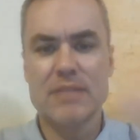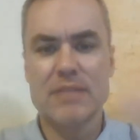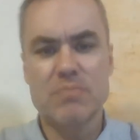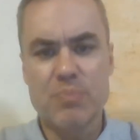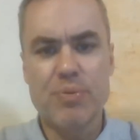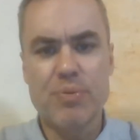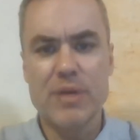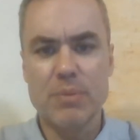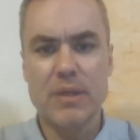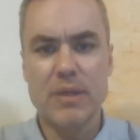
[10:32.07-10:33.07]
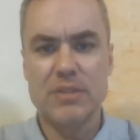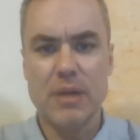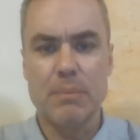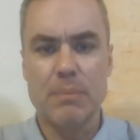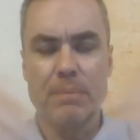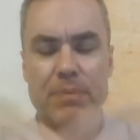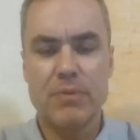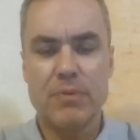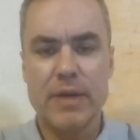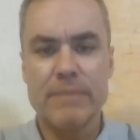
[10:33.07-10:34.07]
That's pretty big jump,
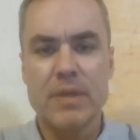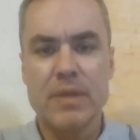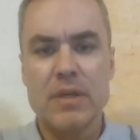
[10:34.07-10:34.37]
right?